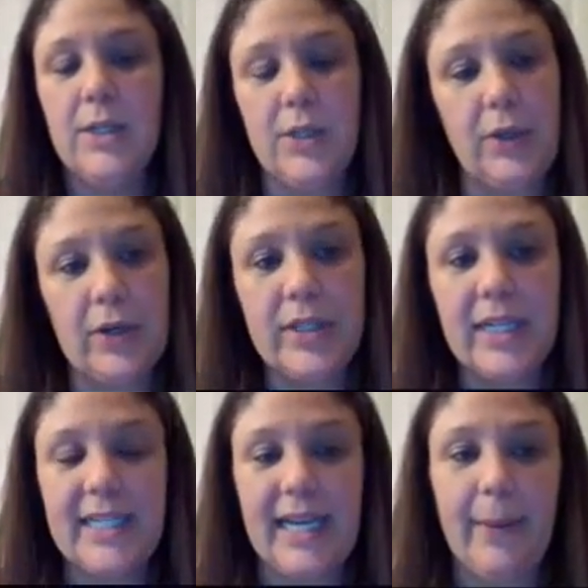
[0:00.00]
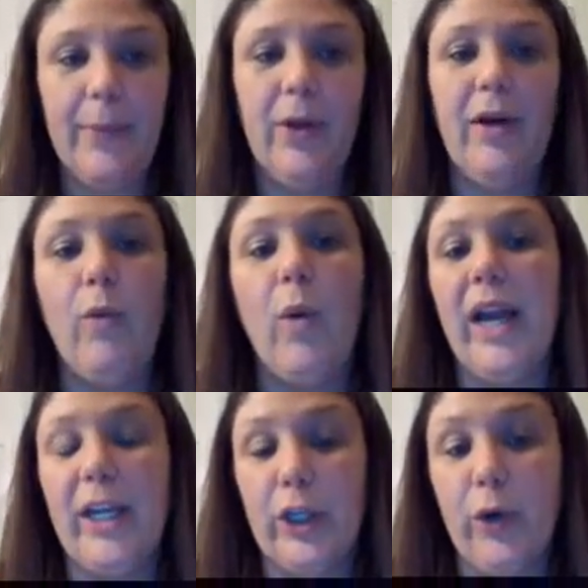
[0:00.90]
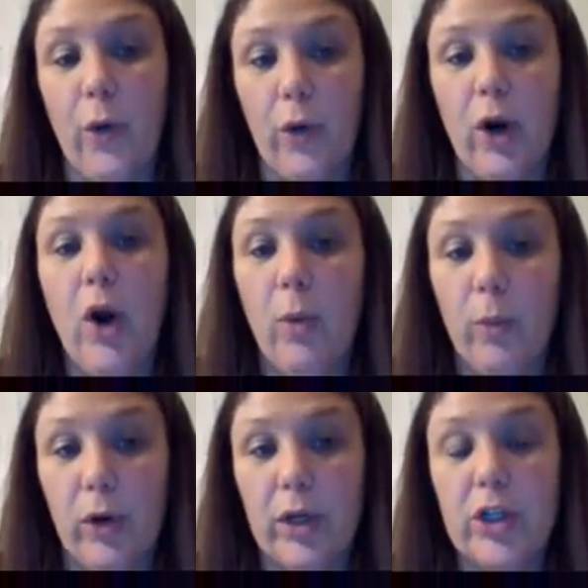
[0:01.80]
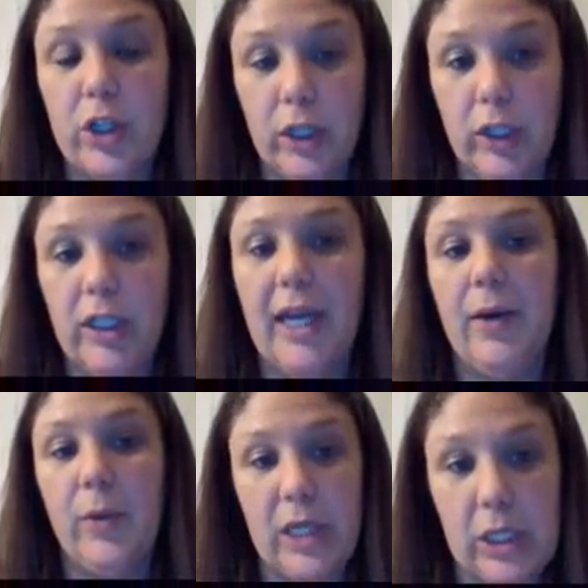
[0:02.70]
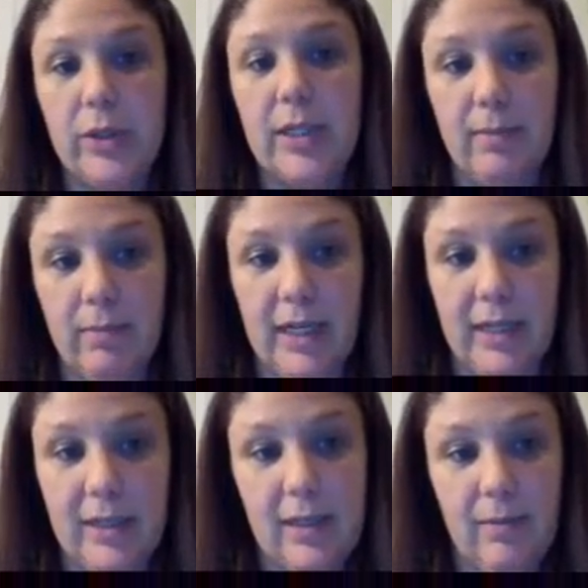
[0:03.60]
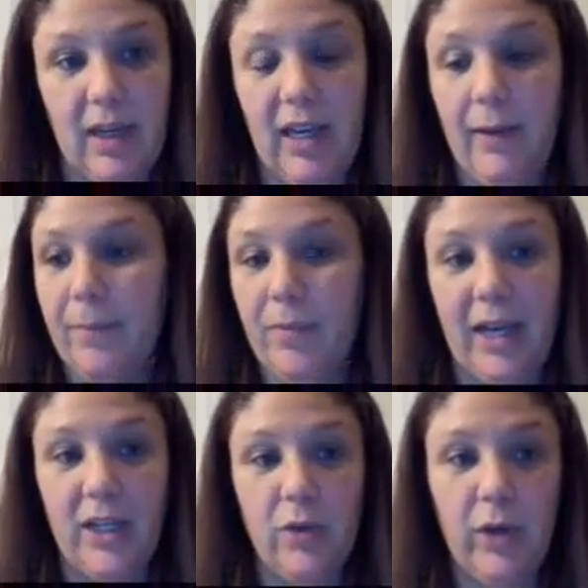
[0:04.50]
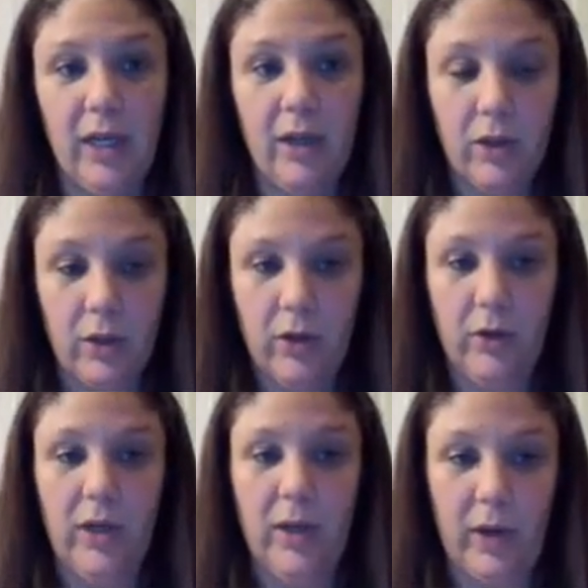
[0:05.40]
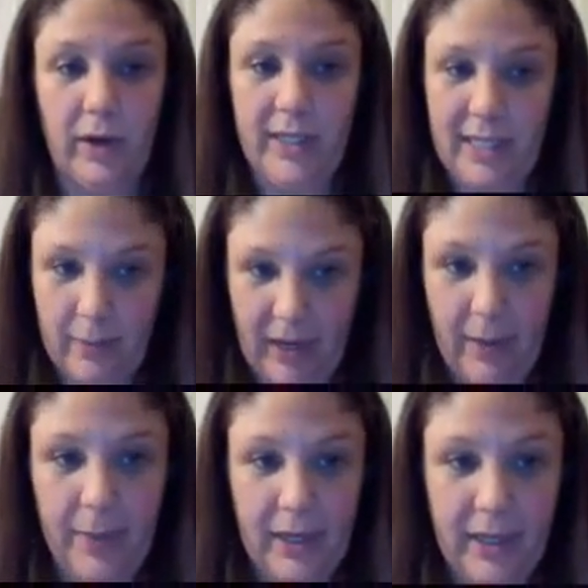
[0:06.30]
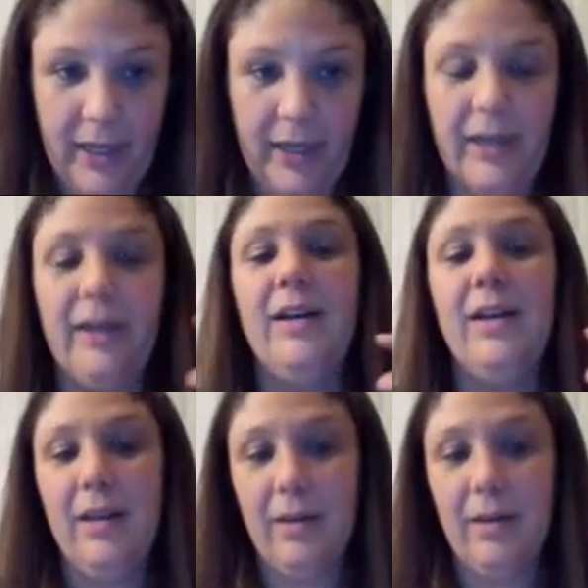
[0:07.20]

So there's an example of what your homework should look like when you submit it to me. And you can include where it says my opinion,